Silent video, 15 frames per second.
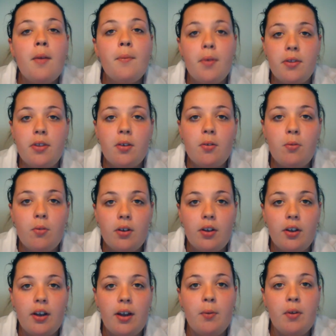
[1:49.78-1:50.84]
Put the
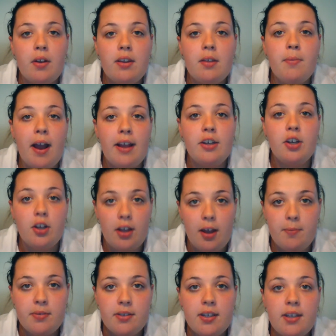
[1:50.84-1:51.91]
quarter in one of the binder
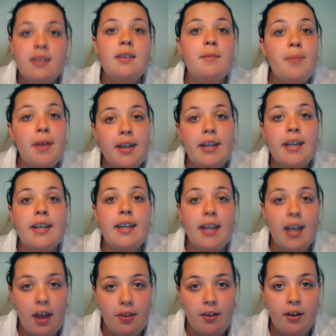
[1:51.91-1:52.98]
clips and the penny in
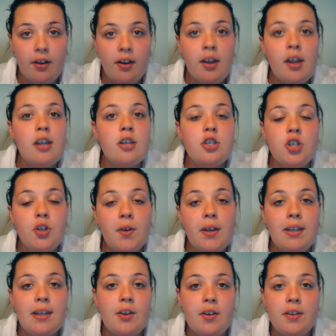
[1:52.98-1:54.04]
the other,
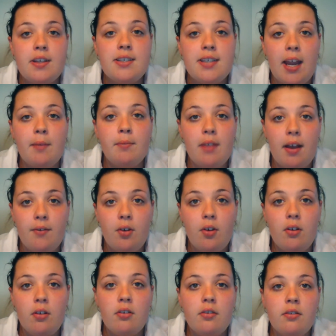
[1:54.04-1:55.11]
ensuring they're at the same
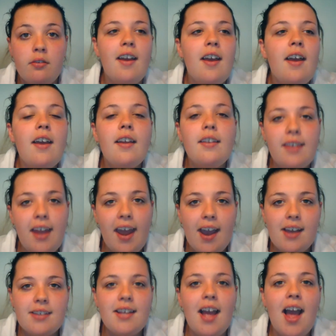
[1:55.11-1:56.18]
level.
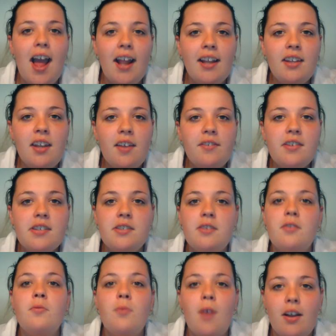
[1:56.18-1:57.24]
Next, add enough
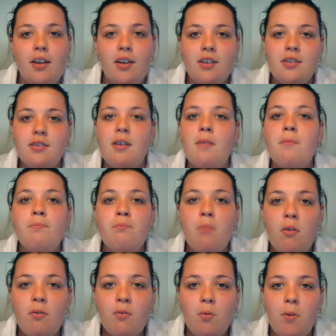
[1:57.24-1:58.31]
distilled water so that
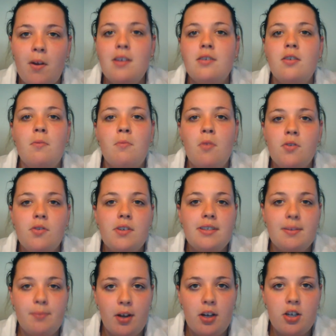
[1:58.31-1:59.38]
both coins are mostly
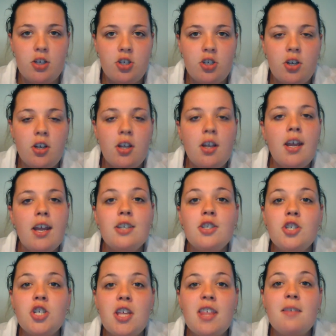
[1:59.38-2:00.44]
submerged.
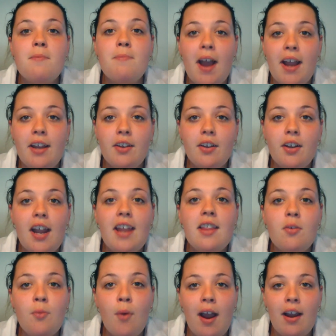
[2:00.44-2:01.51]
Ensure that the binder and
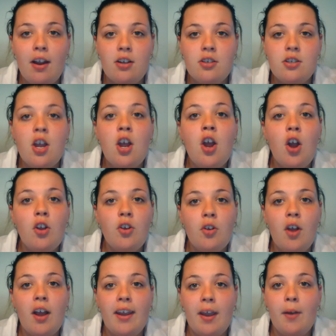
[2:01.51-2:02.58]
the wires do
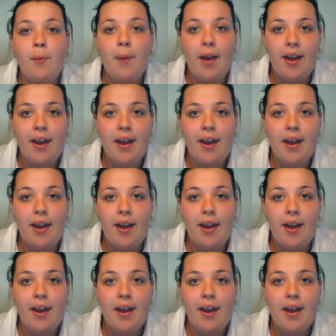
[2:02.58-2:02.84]
not get